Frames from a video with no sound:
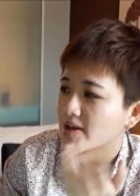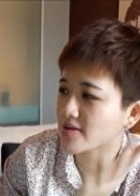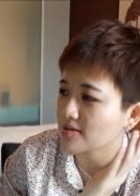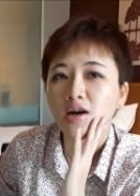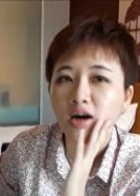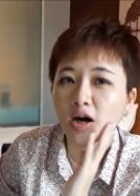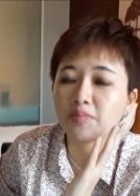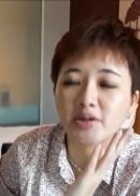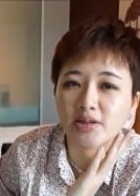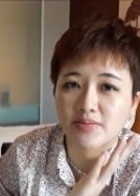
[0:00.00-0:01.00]
like, how
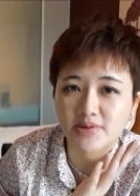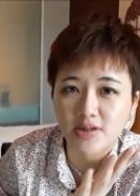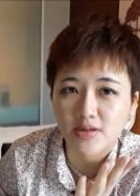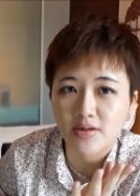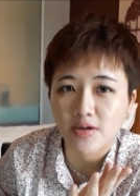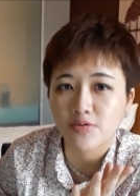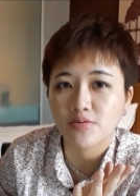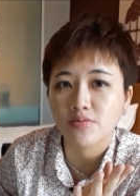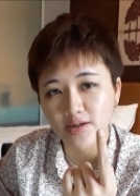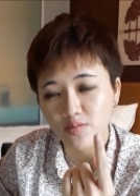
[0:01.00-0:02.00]
many times did I tell you?
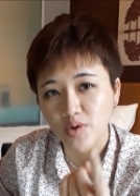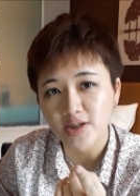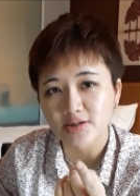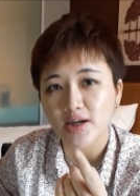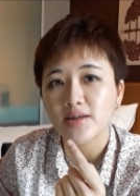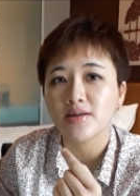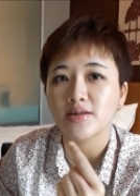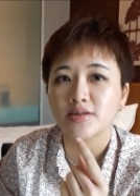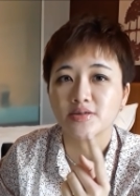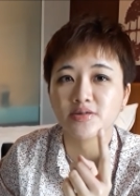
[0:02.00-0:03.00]
What is that?
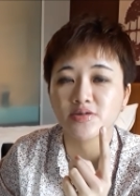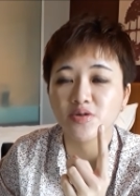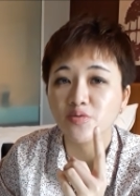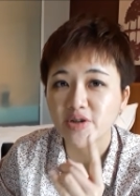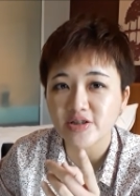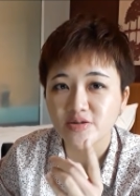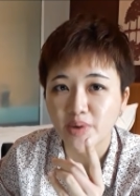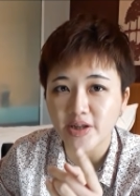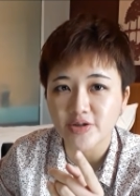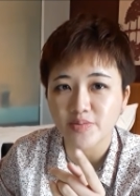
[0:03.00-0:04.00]
It is risk
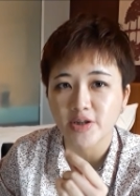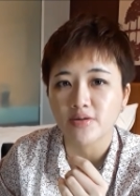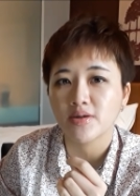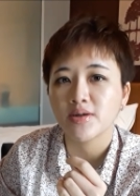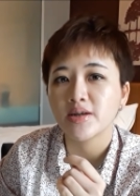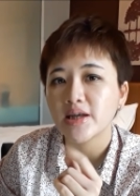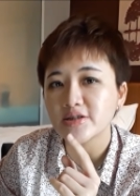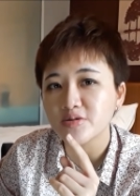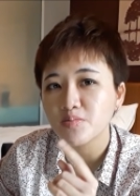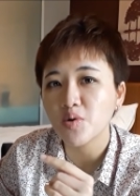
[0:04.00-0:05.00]
management.
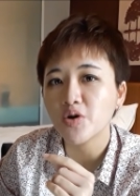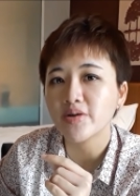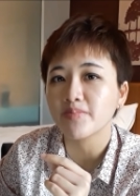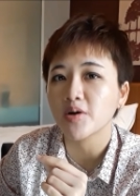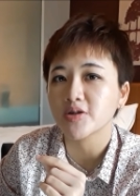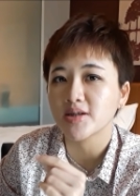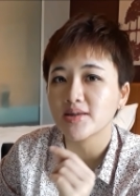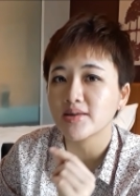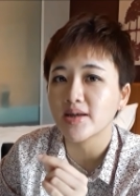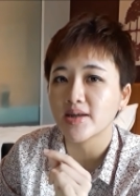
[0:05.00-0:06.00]
It's more
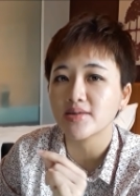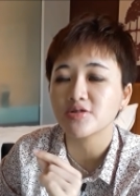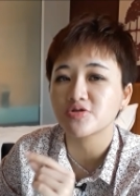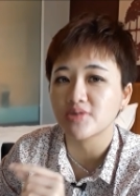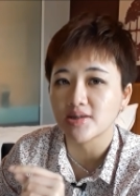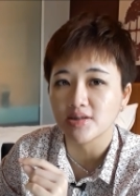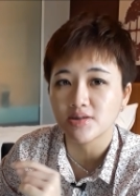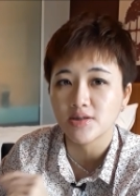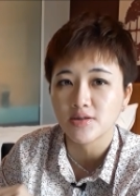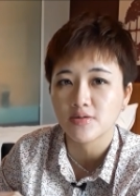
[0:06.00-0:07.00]
important than
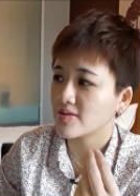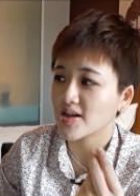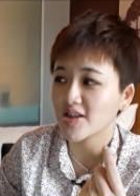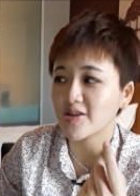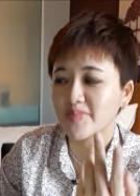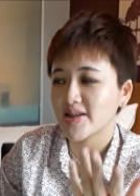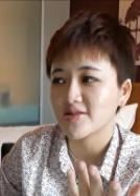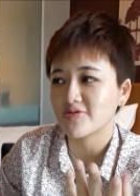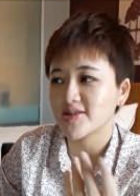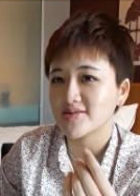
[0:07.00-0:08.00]
strategy. A lot of
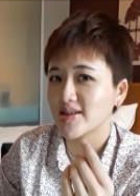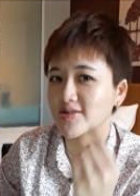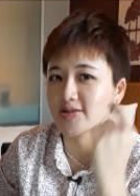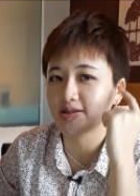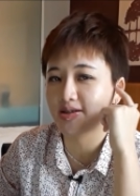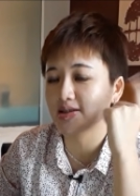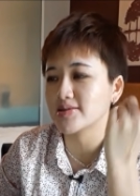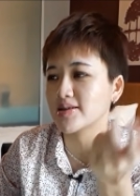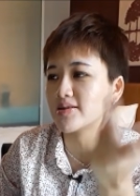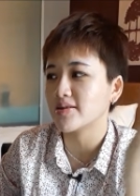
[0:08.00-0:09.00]
beginner traders, they're gonna hear
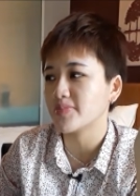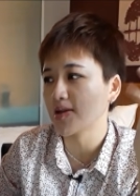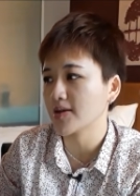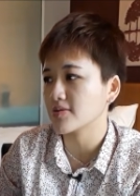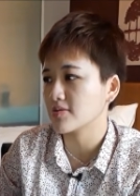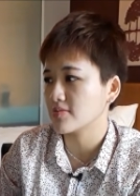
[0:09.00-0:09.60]
this and then they'll be like,